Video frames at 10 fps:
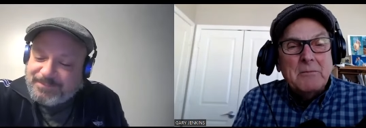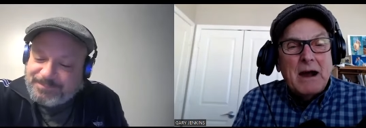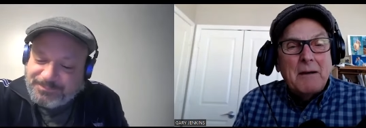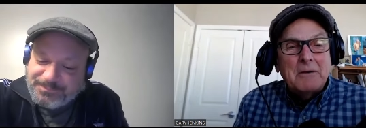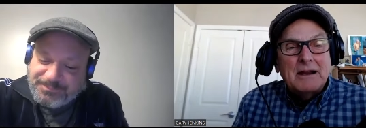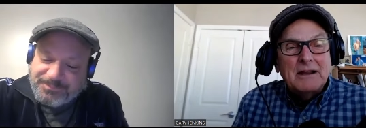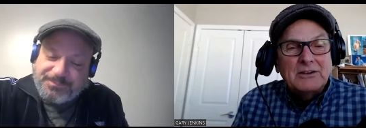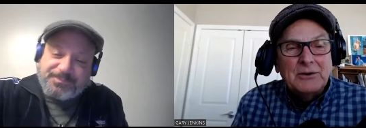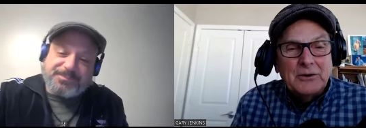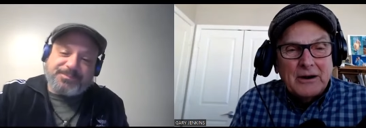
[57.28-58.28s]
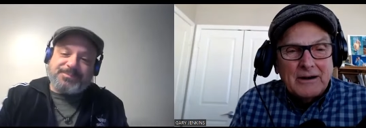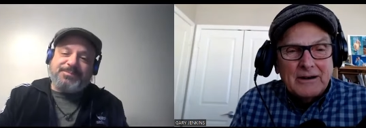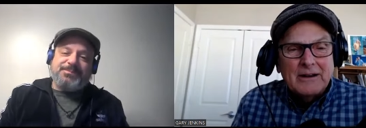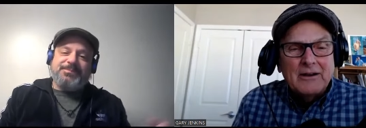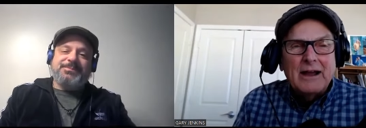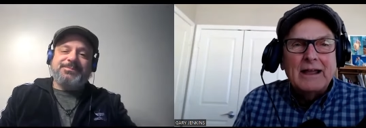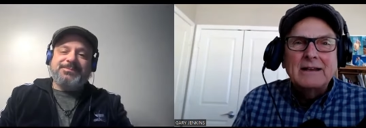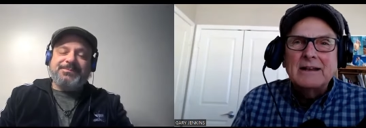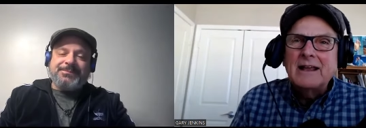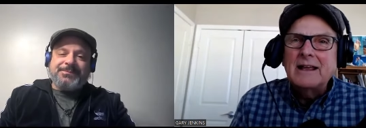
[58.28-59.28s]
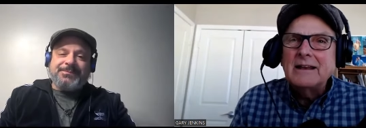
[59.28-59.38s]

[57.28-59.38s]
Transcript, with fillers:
Speaker 1: the Bomber Couture, you know, and